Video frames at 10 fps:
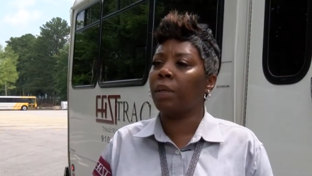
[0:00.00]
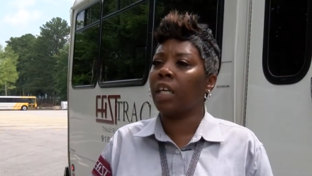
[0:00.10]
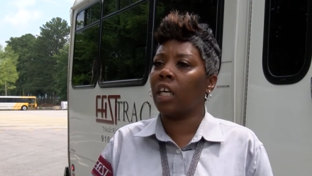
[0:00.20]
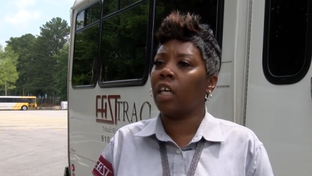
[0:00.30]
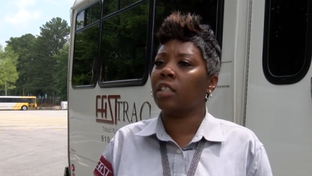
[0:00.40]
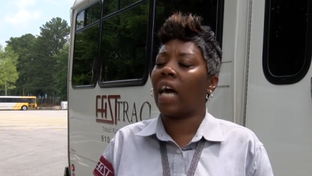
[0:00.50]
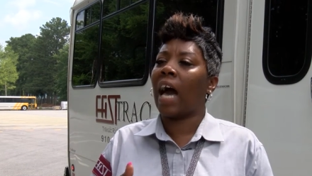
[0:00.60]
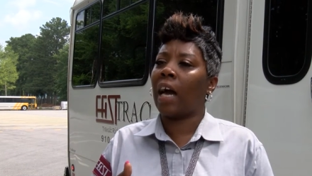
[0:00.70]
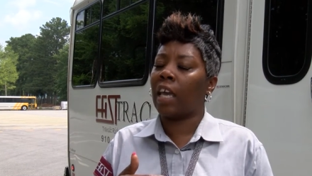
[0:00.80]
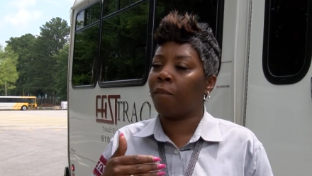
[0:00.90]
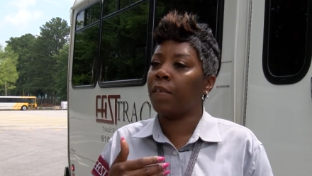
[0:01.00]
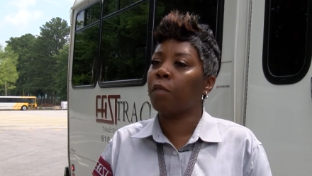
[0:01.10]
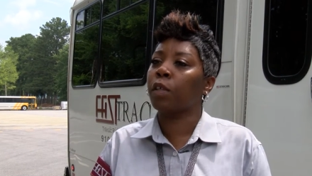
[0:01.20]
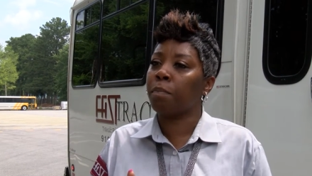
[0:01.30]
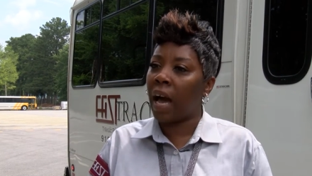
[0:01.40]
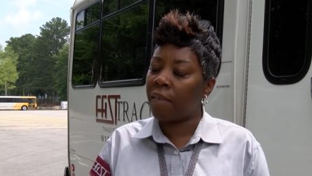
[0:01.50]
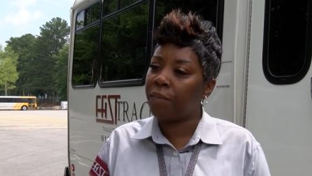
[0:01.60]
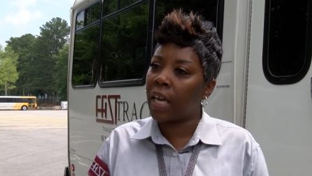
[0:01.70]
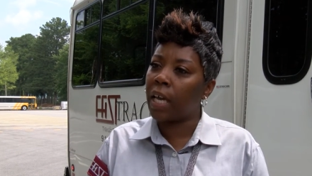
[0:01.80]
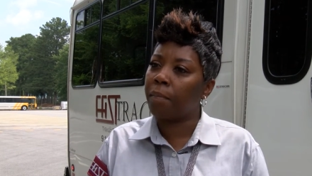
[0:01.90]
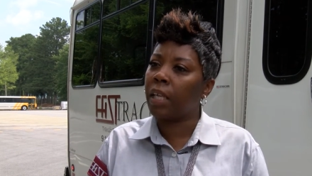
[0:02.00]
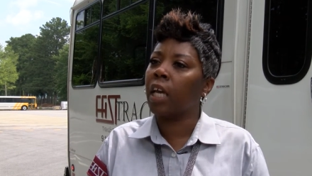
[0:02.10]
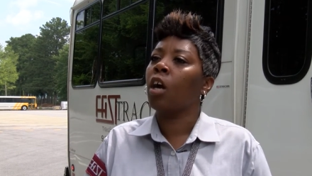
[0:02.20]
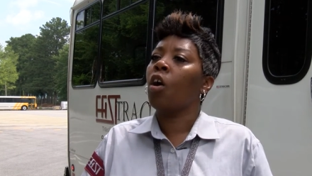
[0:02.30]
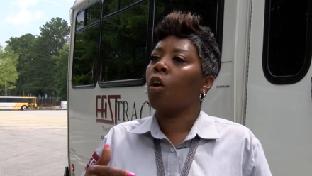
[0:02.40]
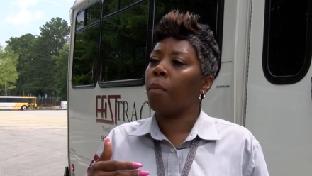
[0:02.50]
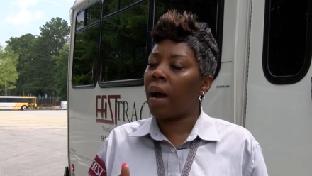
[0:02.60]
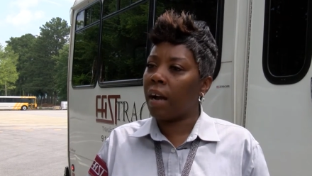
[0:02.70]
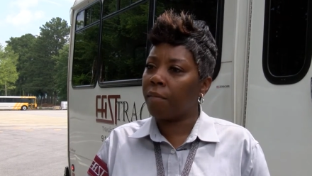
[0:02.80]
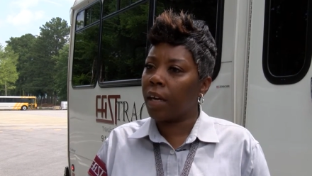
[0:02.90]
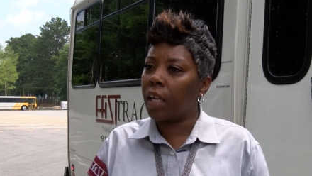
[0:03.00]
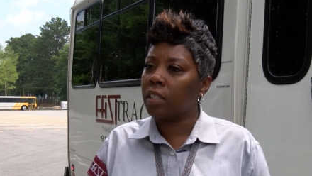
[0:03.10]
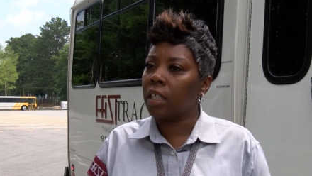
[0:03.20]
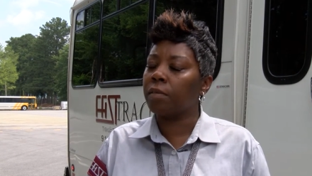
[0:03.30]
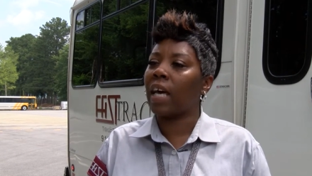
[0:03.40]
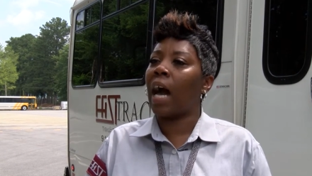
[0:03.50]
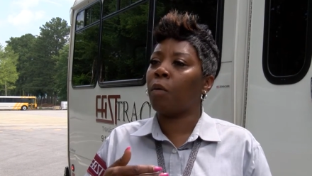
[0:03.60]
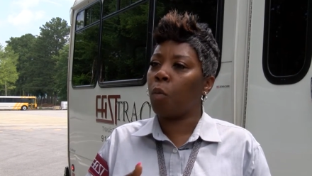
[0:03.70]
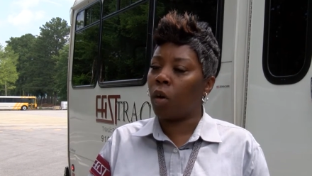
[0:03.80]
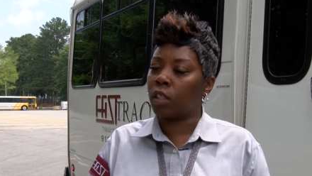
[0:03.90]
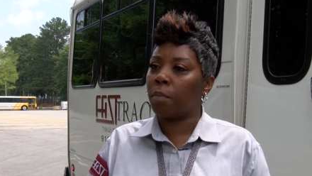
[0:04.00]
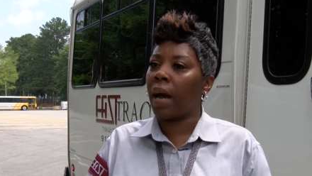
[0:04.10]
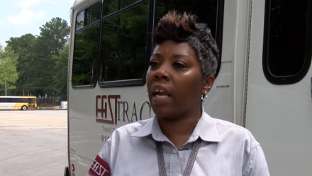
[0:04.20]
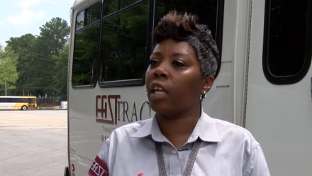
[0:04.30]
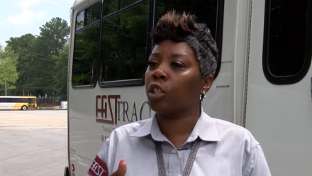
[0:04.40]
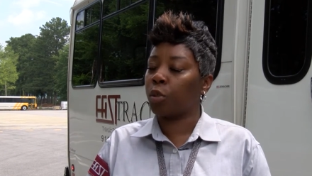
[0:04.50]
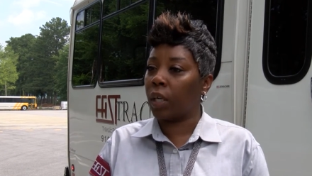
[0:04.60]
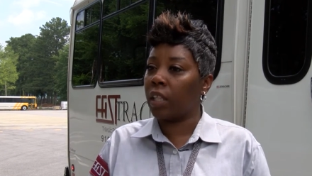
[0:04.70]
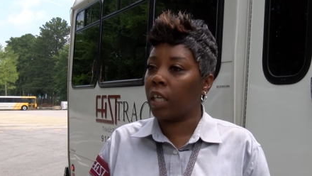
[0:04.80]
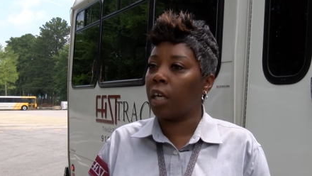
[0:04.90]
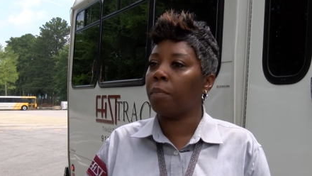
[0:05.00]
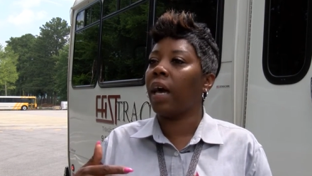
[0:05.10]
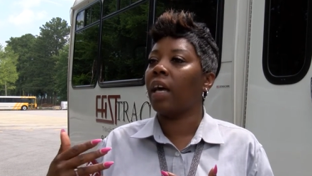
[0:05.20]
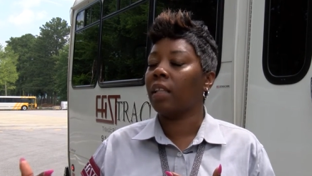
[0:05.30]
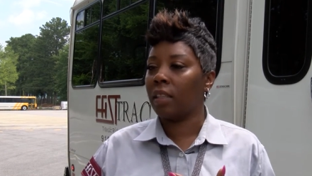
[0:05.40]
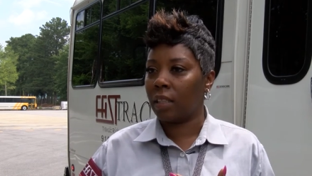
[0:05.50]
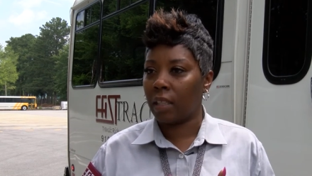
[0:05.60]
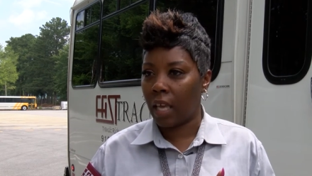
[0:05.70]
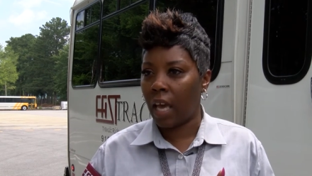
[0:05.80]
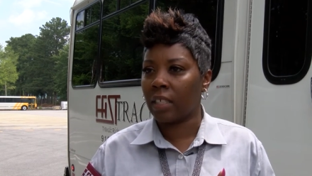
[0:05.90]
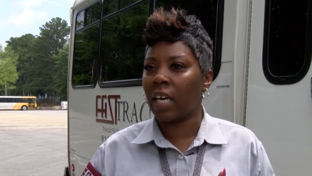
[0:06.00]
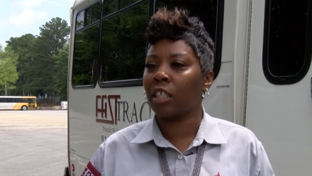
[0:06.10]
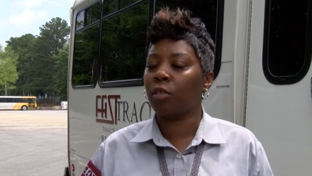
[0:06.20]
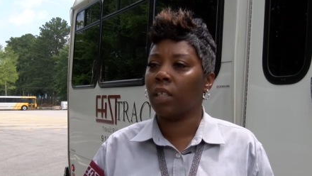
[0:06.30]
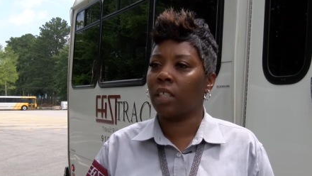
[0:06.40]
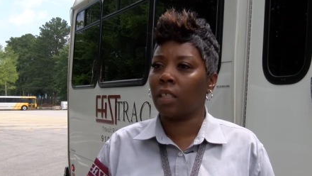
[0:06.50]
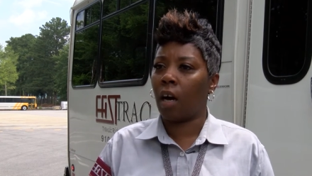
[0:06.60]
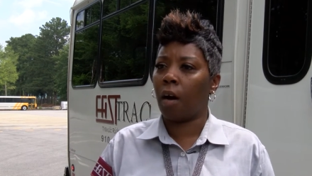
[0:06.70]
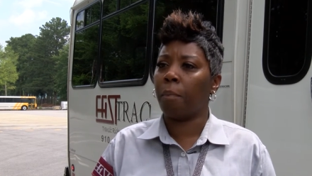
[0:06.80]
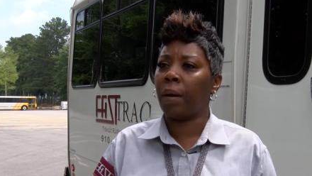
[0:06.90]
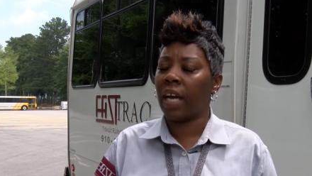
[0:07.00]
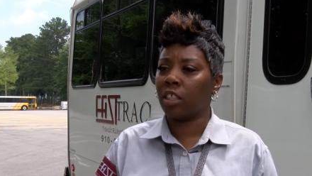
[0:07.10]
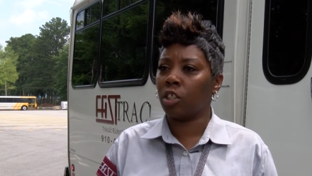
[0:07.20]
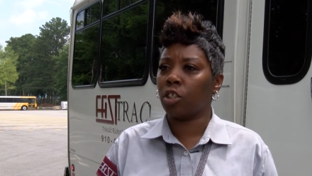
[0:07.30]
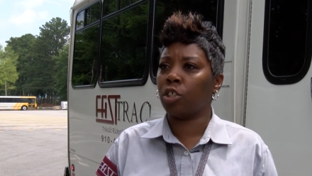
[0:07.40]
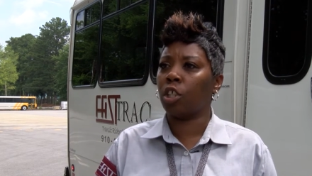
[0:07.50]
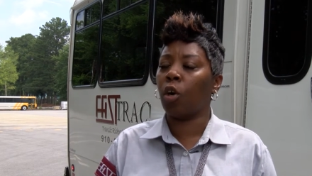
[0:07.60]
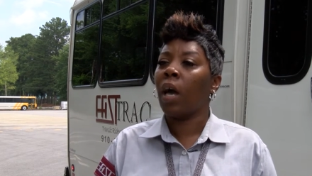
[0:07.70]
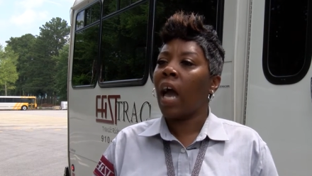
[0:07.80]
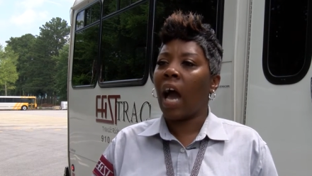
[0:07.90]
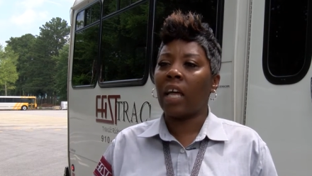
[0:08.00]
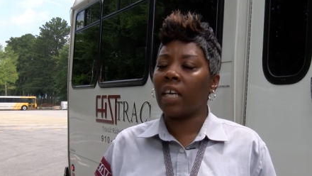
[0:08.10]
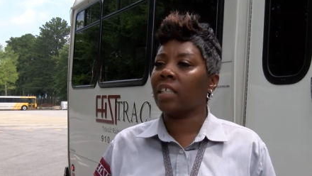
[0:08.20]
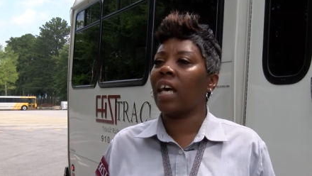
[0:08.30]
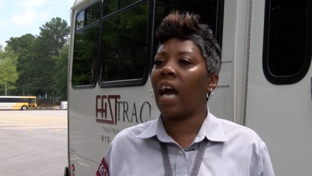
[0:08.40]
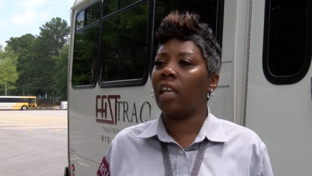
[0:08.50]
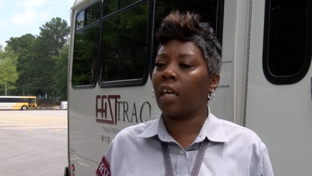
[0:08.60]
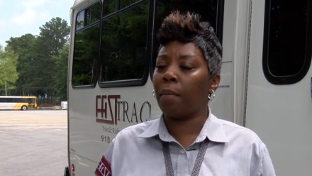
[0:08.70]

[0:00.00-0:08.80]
because I, if it was my family or my relatives, I would want somebody to treat them as I treat the um, passengers. So I, that's how I look